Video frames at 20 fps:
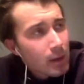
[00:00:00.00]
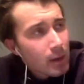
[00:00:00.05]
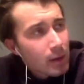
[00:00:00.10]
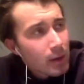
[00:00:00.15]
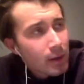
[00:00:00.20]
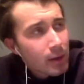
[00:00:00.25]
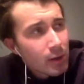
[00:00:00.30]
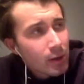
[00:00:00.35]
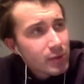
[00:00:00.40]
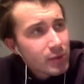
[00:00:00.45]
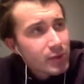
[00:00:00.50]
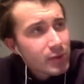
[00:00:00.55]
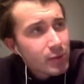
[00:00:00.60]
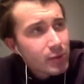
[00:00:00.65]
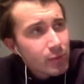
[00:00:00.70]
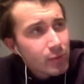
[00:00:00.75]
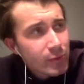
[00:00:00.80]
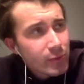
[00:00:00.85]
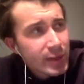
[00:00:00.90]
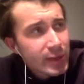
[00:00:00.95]
Not
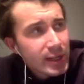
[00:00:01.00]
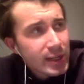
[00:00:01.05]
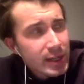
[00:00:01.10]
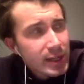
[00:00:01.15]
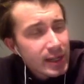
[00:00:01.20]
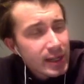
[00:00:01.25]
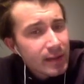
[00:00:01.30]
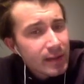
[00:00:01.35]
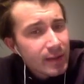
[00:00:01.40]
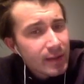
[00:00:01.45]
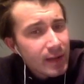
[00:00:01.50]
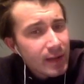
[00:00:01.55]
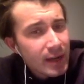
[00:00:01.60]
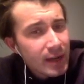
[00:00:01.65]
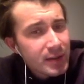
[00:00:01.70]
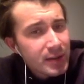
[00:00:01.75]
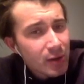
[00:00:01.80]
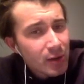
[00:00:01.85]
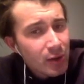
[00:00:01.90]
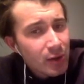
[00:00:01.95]
really
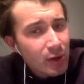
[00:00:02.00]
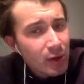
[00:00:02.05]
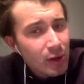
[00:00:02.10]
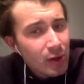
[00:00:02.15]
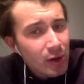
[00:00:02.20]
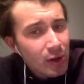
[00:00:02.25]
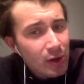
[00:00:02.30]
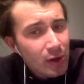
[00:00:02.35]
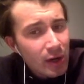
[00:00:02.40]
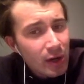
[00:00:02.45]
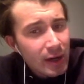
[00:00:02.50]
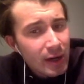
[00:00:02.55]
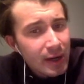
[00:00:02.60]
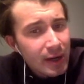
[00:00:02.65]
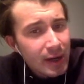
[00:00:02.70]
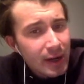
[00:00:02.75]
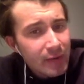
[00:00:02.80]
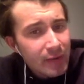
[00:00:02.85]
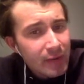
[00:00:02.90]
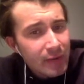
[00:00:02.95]
that long, I'd
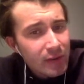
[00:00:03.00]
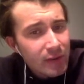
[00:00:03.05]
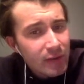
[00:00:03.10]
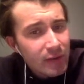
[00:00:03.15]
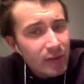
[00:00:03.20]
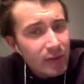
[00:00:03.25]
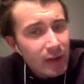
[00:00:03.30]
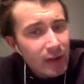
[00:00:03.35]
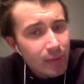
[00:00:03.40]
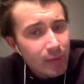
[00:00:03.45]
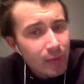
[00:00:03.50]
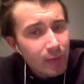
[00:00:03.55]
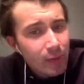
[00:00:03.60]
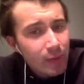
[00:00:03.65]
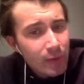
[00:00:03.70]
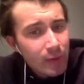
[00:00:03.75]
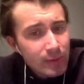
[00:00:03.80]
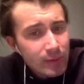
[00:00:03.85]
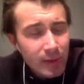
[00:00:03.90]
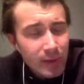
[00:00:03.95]
have to say.
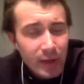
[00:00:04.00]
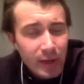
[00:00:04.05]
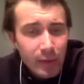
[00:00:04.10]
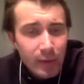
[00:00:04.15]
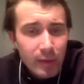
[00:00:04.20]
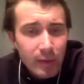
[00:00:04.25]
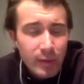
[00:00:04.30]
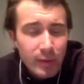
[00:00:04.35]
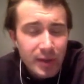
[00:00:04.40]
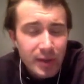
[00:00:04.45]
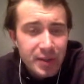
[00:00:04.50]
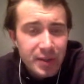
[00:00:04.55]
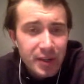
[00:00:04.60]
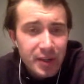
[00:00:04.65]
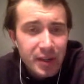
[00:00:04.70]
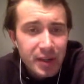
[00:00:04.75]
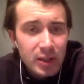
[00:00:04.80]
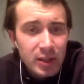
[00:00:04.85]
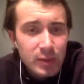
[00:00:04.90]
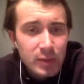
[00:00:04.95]
Probably when we went to
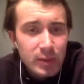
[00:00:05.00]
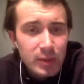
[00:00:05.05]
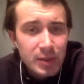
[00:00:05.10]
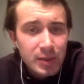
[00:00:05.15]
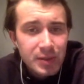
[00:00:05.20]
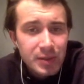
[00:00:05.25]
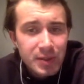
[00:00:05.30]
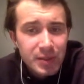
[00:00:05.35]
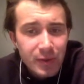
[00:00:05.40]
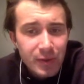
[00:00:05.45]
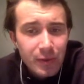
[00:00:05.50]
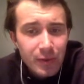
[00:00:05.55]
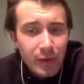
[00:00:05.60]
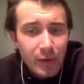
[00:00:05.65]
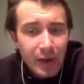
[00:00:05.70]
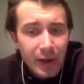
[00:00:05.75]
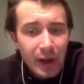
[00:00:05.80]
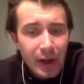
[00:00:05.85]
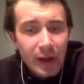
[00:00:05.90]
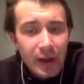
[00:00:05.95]
Yalwal, so
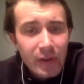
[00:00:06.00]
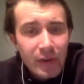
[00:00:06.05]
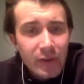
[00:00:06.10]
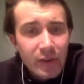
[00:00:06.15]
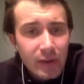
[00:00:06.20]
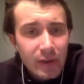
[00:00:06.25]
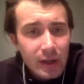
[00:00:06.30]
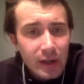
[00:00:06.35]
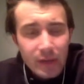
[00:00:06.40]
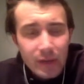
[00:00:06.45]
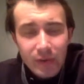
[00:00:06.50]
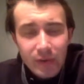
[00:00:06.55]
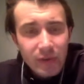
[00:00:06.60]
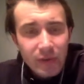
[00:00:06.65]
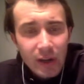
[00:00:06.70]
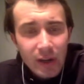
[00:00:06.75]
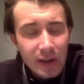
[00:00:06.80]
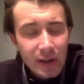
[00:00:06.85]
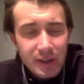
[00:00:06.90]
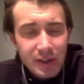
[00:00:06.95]
3 days, I'd have to
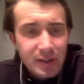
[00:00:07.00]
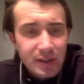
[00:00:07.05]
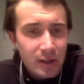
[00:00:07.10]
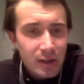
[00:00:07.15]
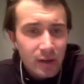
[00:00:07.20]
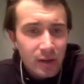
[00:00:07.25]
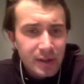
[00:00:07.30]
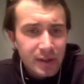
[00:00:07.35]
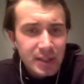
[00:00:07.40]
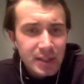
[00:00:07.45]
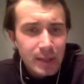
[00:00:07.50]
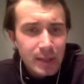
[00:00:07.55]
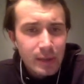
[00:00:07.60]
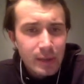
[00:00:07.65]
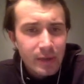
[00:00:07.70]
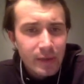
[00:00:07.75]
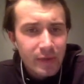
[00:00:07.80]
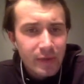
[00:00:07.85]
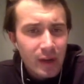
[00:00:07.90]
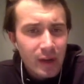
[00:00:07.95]
say, is the longest that
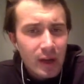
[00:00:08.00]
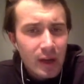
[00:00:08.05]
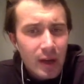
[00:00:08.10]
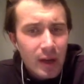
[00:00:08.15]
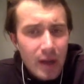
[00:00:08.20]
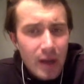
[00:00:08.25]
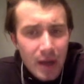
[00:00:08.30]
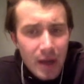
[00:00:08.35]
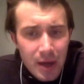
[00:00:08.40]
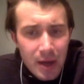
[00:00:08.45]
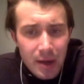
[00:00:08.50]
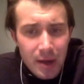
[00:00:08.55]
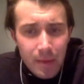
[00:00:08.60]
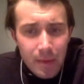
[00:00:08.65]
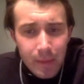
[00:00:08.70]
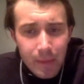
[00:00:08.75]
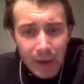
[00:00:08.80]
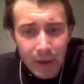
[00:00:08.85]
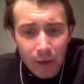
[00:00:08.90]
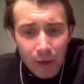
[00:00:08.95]
we've
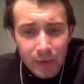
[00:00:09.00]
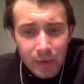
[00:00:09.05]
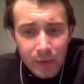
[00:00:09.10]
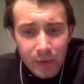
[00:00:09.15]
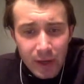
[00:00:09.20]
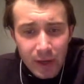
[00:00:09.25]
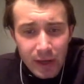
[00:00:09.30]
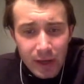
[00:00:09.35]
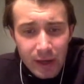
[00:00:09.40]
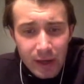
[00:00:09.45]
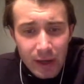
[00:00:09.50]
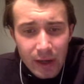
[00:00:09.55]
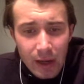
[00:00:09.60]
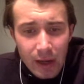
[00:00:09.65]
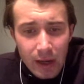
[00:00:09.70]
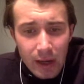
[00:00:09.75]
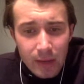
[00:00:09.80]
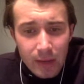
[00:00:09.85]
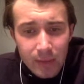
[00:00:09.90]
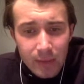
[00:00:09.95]
been off-grid
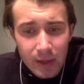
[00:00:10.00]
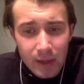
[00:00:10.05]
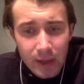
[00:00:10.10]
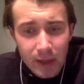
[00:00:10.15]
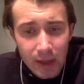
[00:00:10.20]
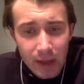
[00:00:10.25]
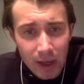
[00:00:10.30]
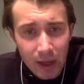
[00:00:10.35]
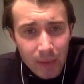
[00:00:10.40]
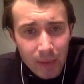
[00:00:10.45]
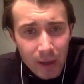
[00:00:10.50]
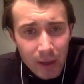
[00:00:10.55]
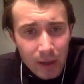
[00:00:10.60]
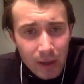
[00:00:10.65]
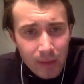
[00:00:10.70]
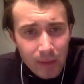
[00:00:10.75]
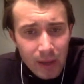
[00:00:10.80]
camping.